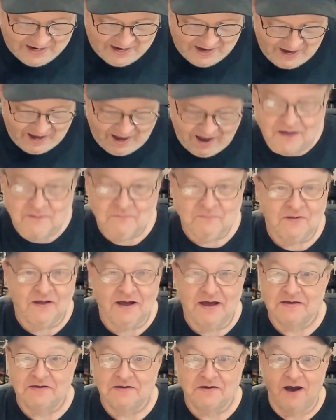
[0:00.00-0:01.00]
I'm
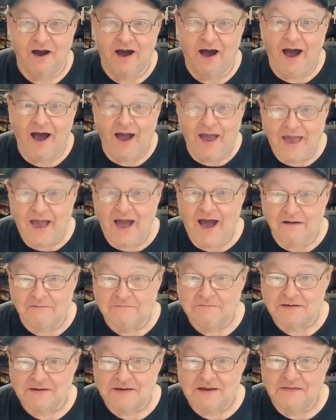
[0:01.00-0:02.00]
like, I
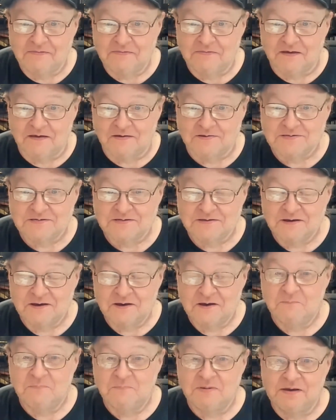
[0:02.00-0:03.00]
have to get this
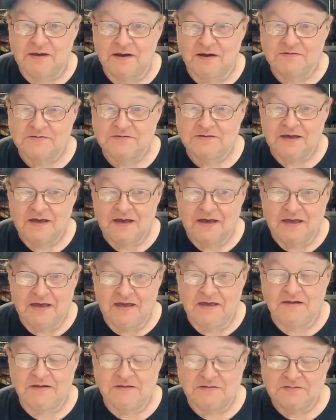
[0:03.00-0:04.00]
because
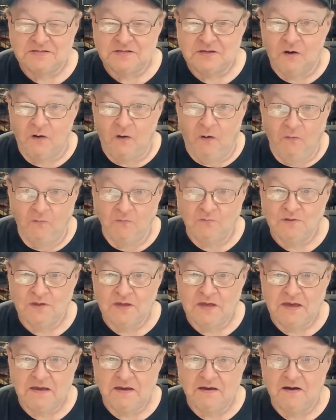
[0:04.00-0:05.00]
it is the
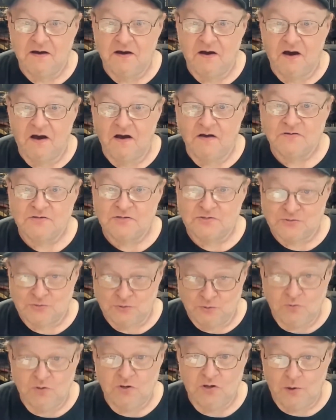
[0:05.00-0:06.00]
only
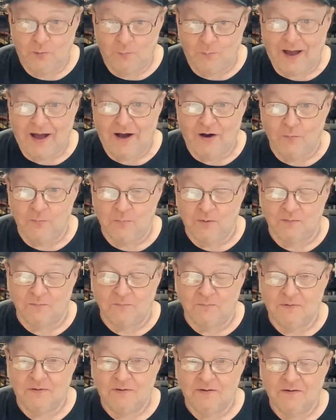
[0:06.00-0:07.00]
studio
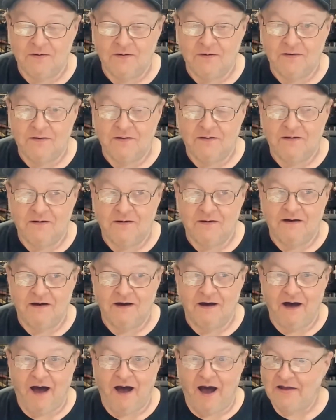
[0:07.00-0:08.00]
album
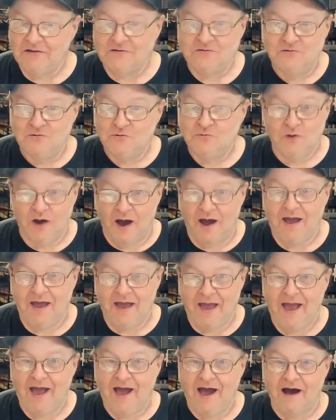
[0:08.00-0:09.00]
I do not
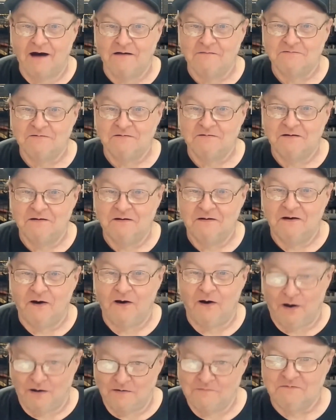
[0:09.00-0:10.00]
have
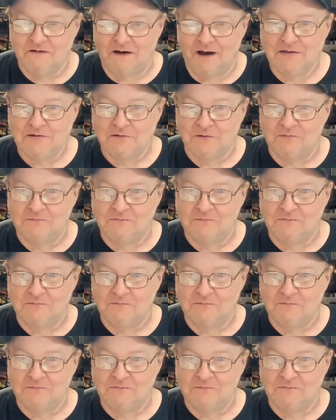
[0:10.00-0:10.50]
on vinyl,